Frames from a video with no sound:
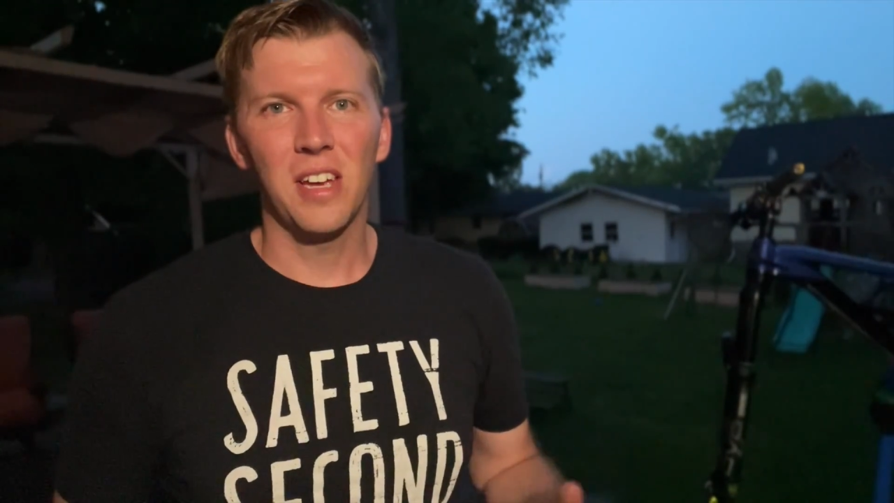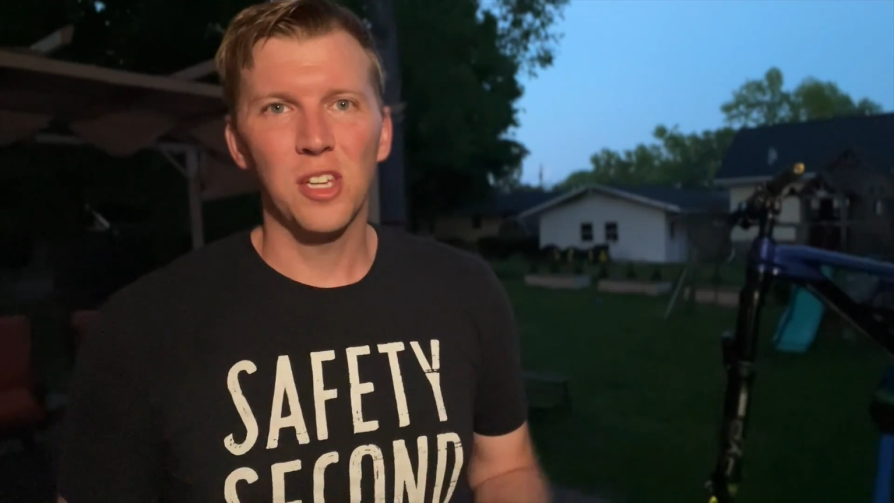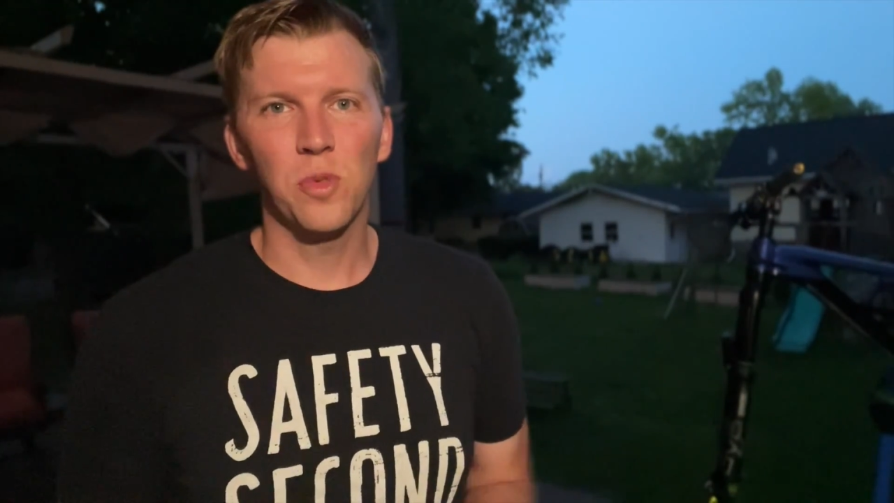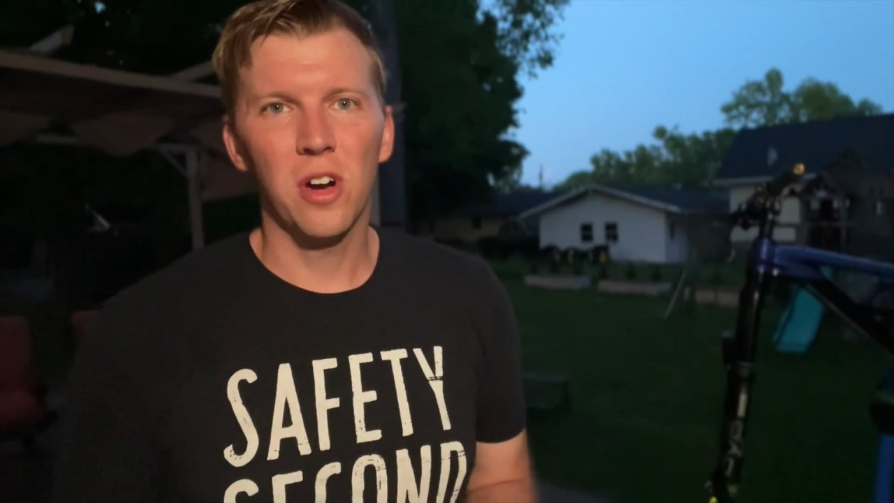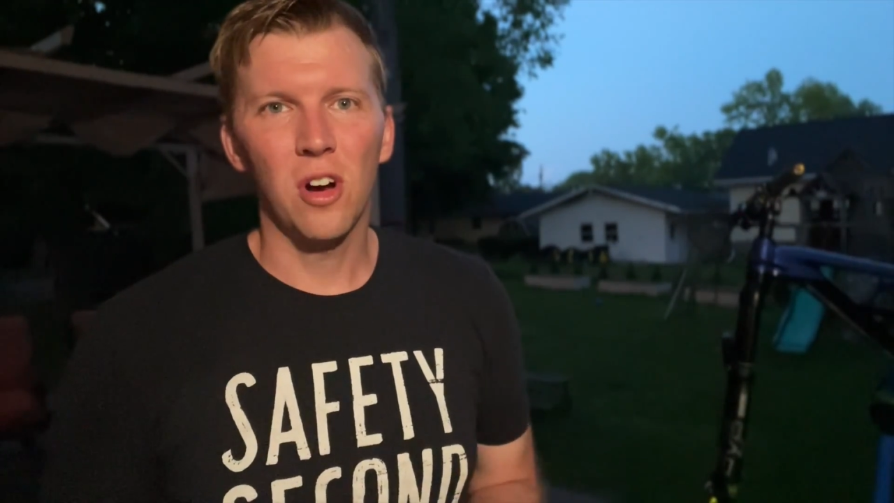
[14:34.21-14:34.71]

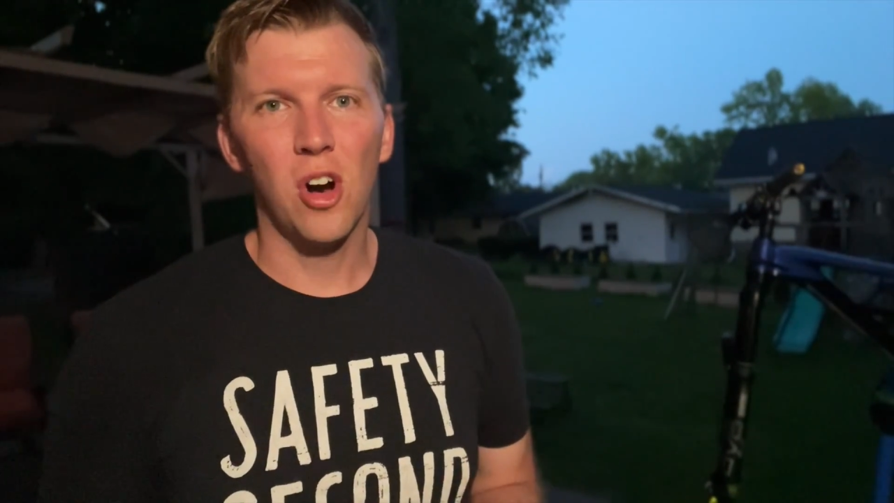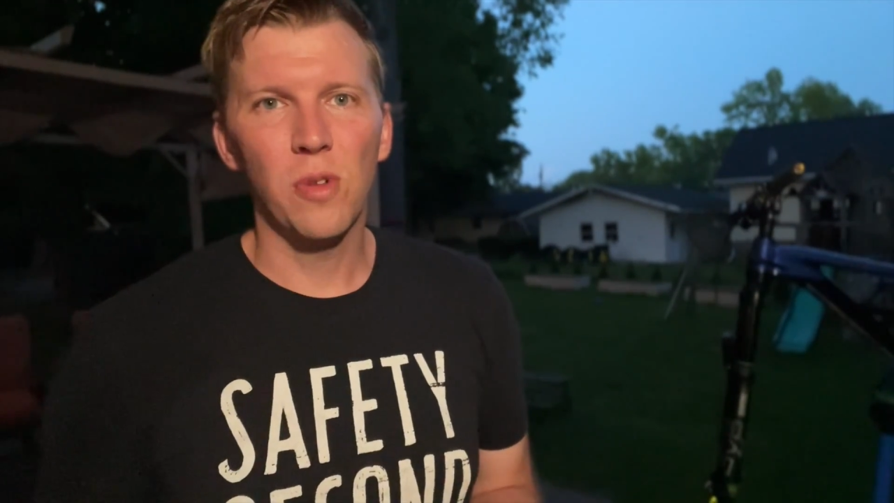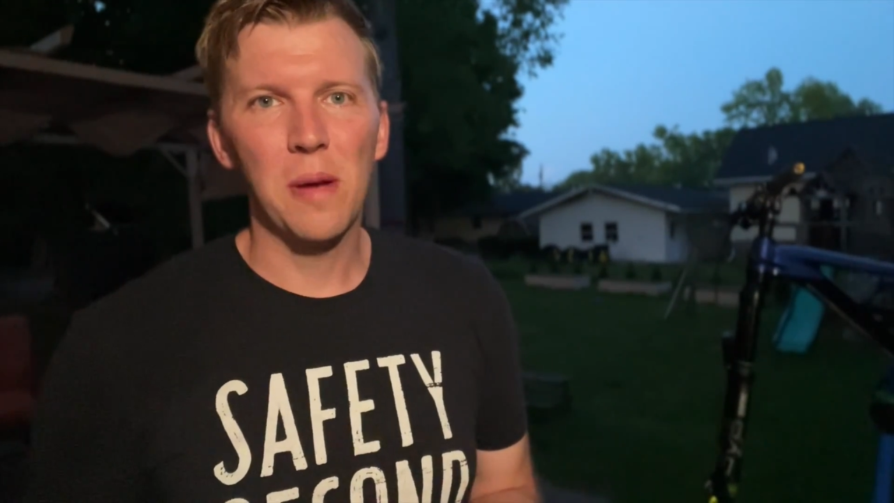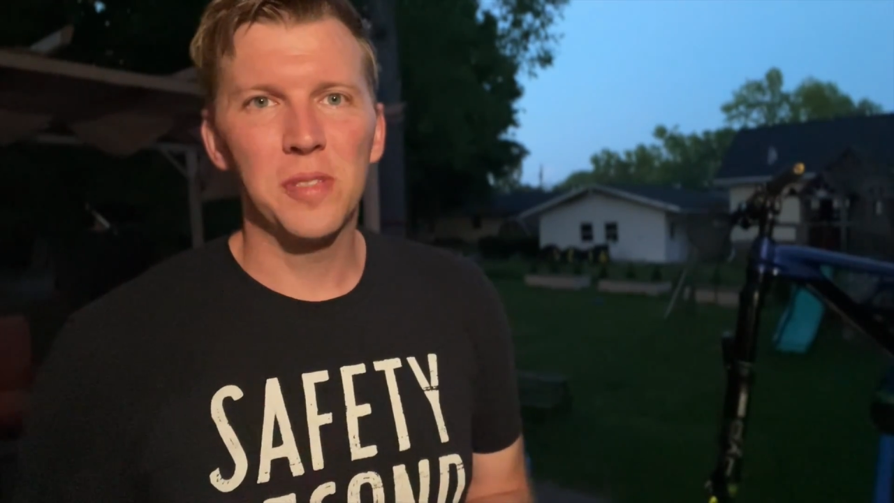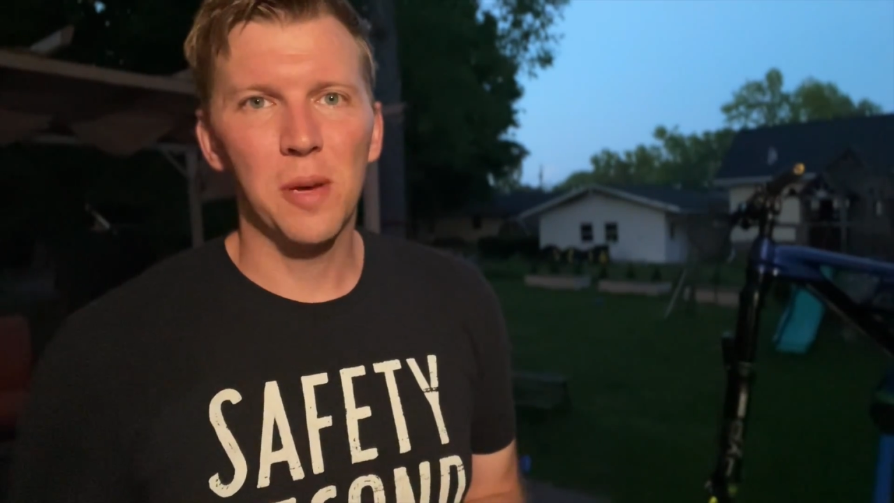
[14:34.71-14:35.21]
guys, we are all
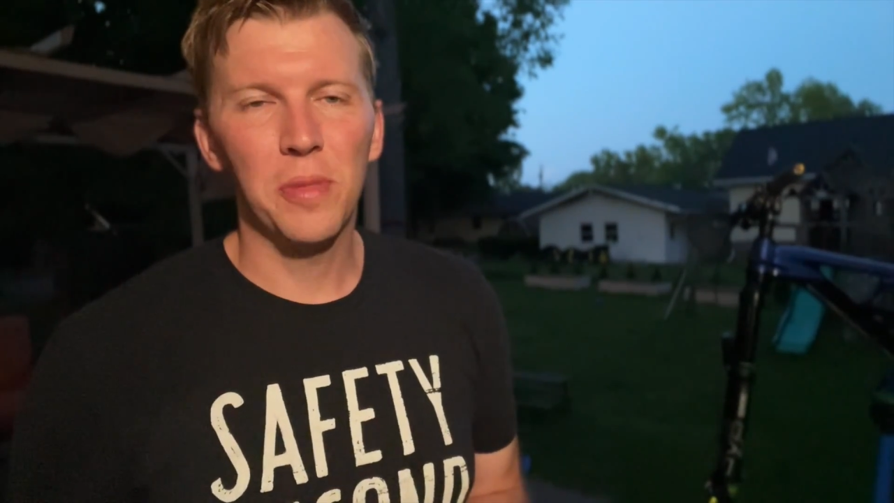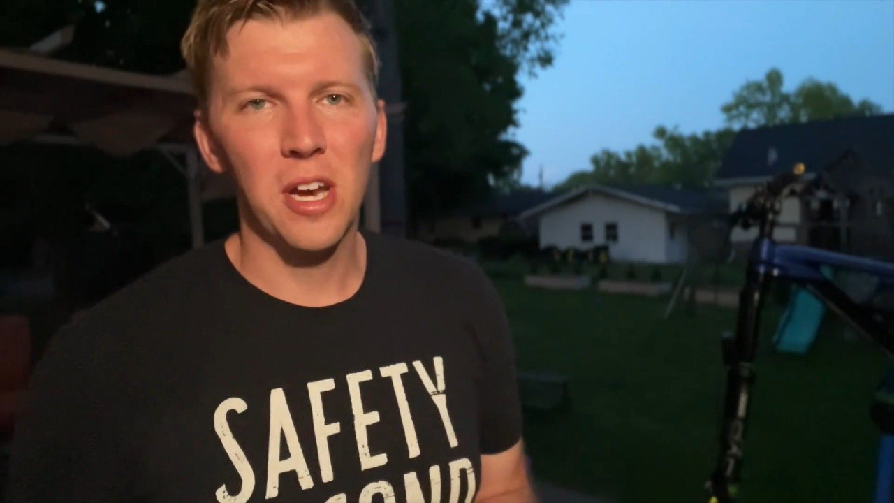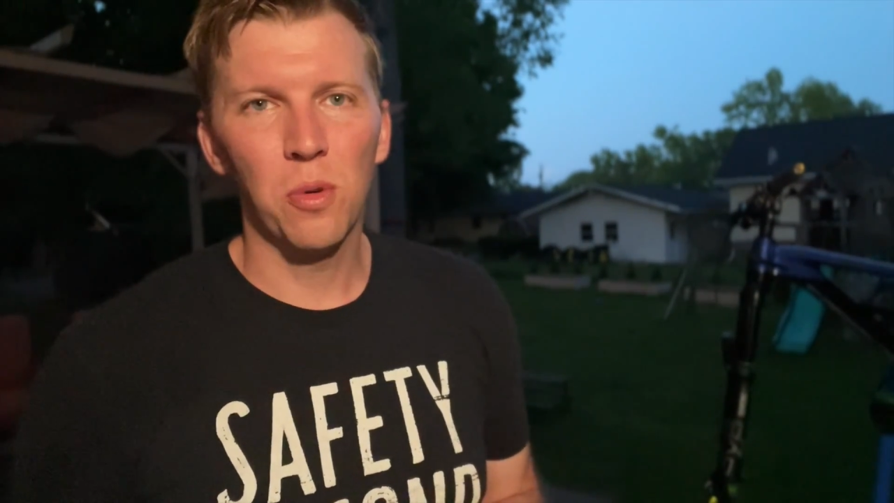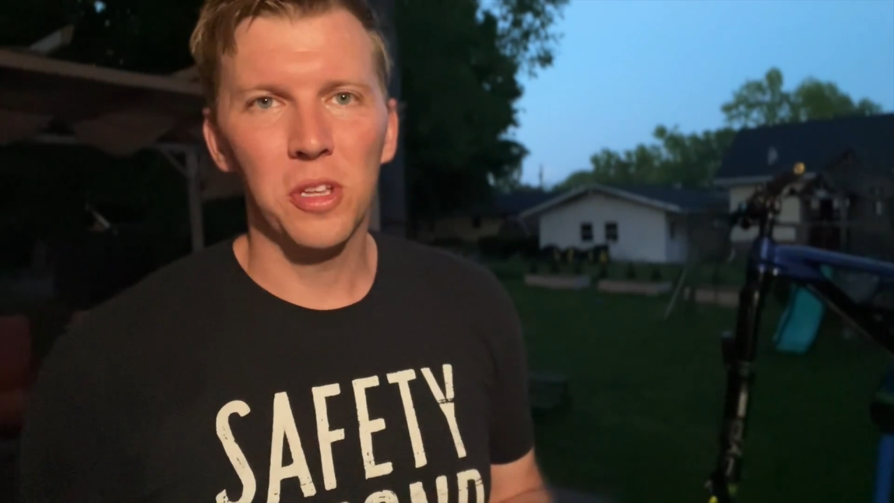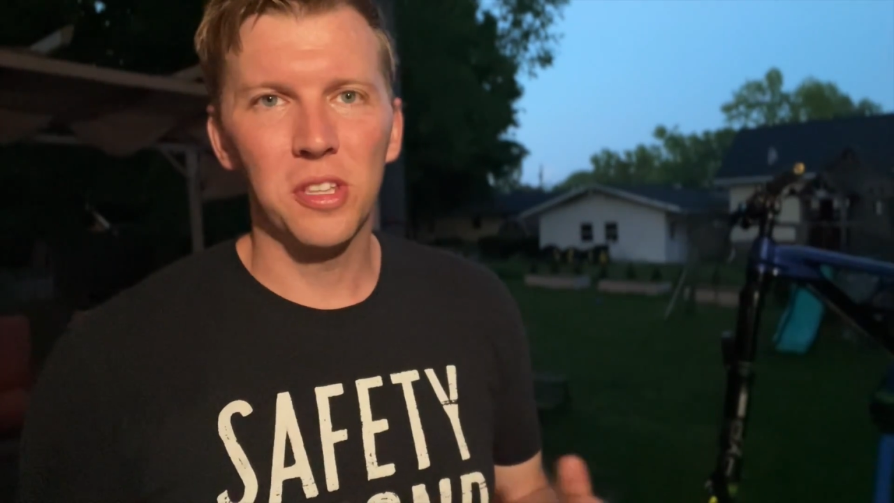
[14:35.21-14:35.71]
wrapped up
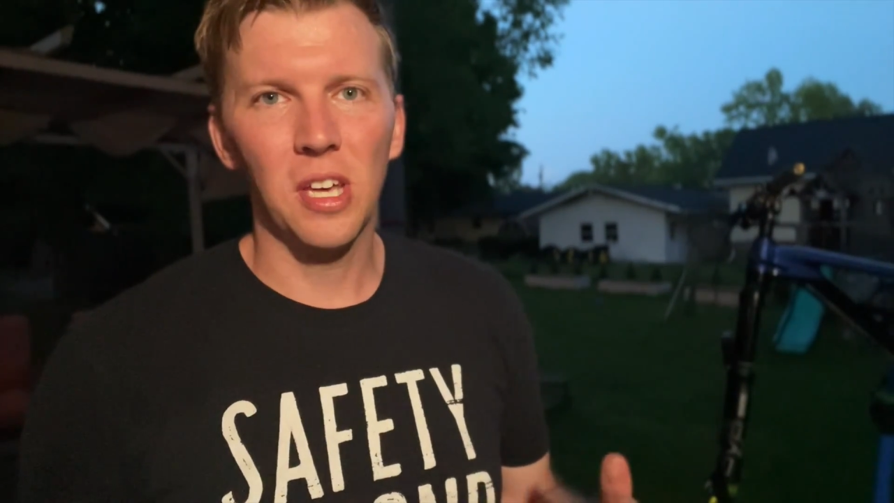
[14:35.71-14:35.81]
there with